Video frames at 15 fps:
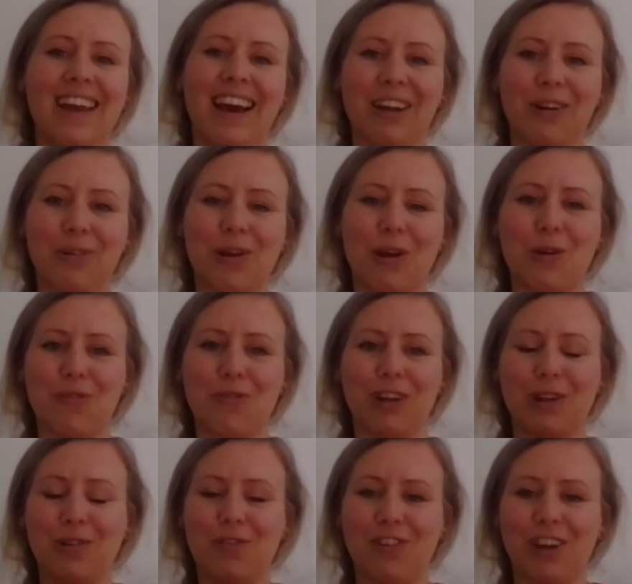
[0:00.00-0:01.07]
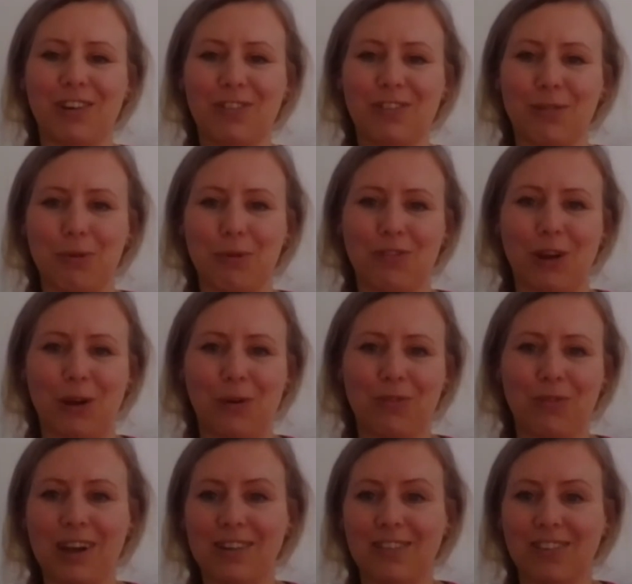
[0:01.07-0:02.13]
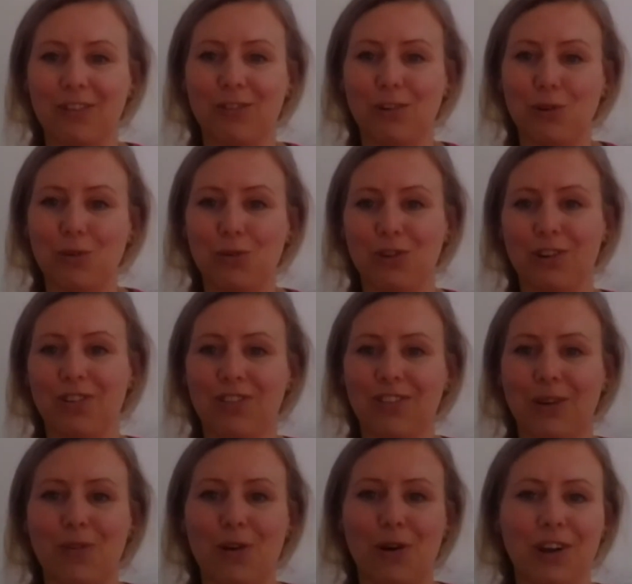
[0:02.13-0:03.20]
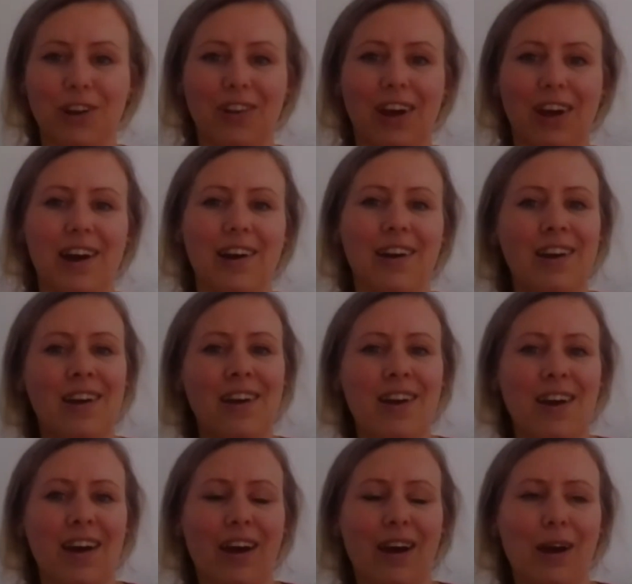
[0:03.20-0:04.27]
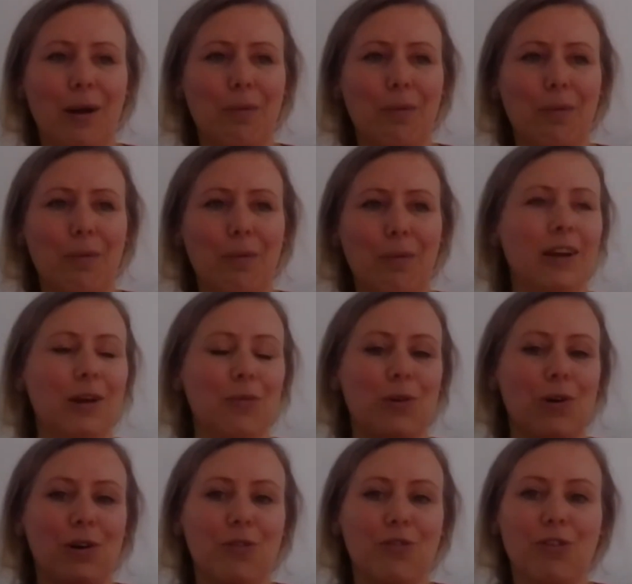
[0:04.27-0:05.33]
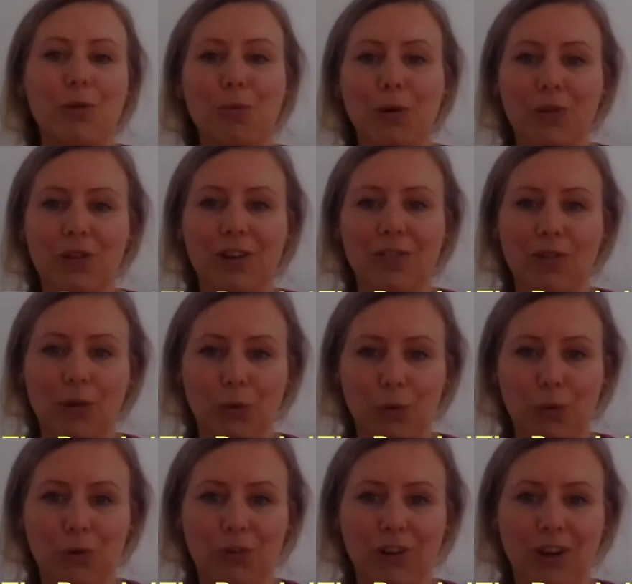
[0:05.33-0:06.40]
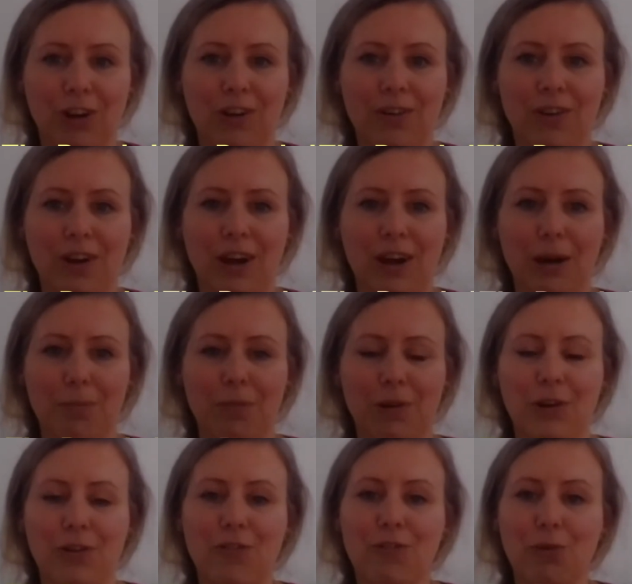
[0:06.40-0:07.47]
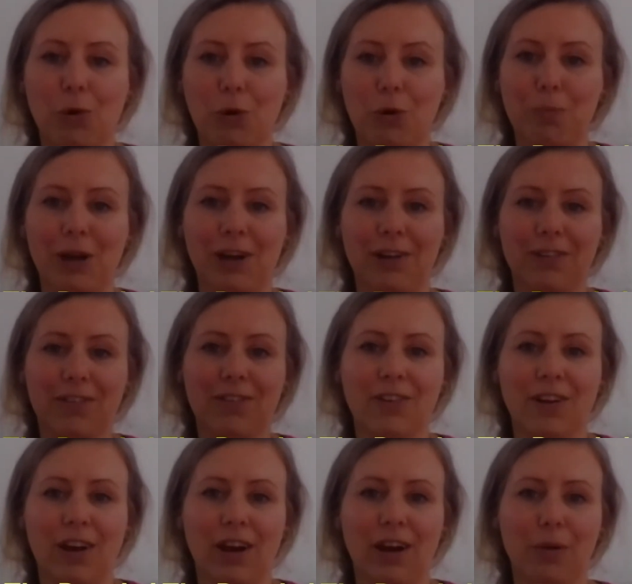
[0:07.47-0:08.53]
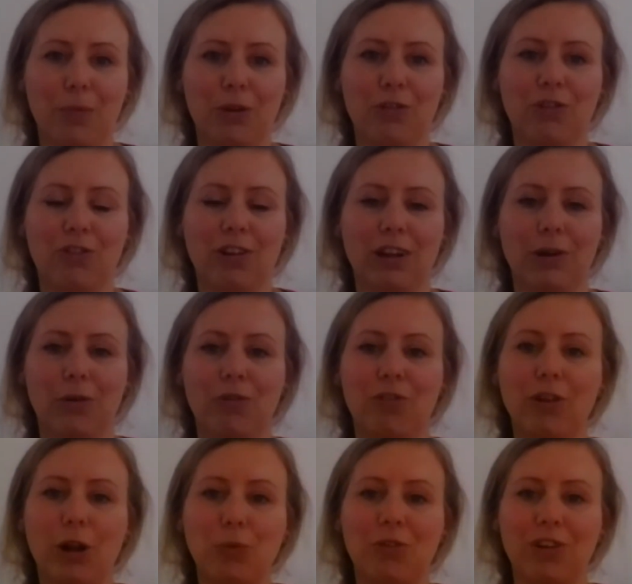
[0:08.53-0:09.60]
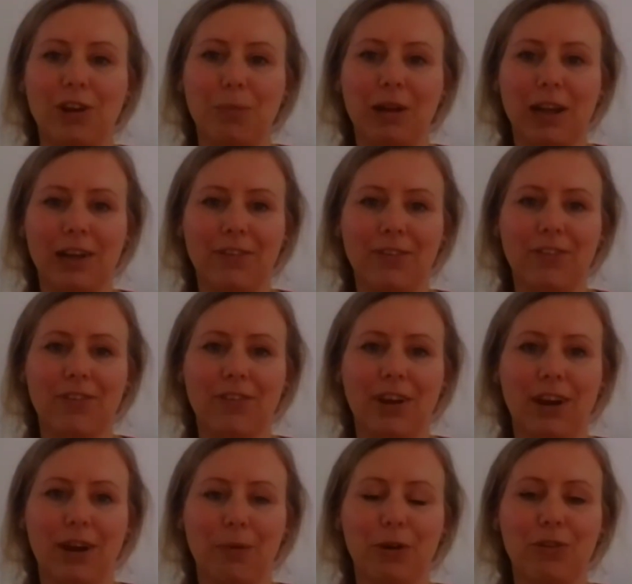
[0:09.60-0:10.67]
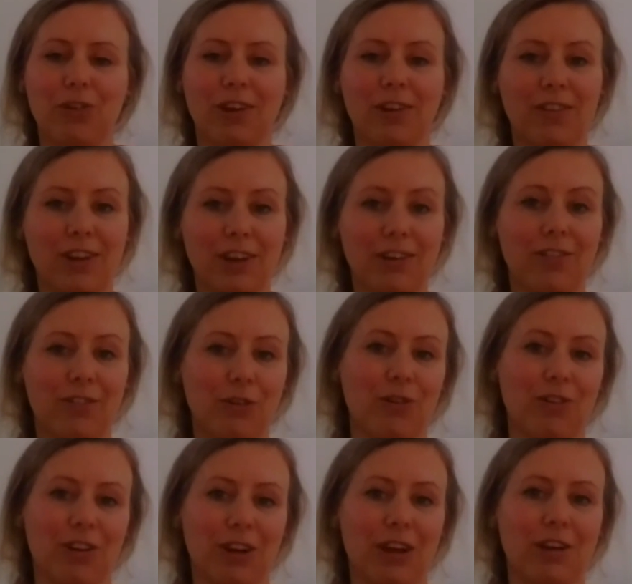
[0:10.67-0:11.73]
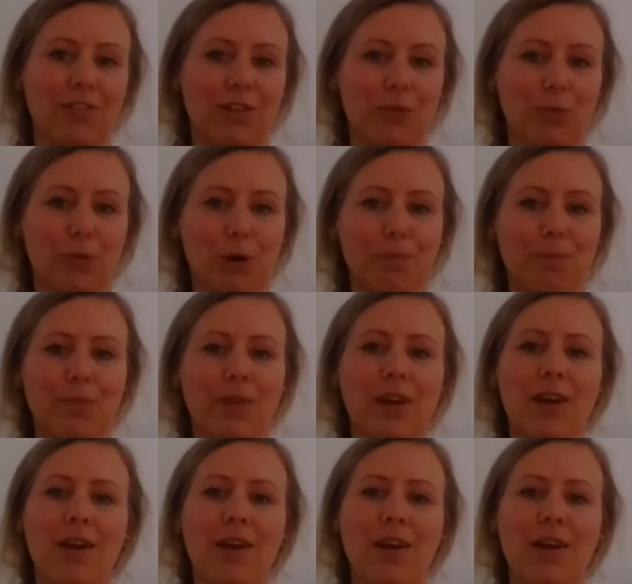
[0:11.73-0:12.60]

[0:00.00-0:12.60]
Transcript: And it will hopefully fix some of those excess nutrients I've got in there. And then I've got a few more things on order, like frogbit, which is a little floating plant, which I think is another native one.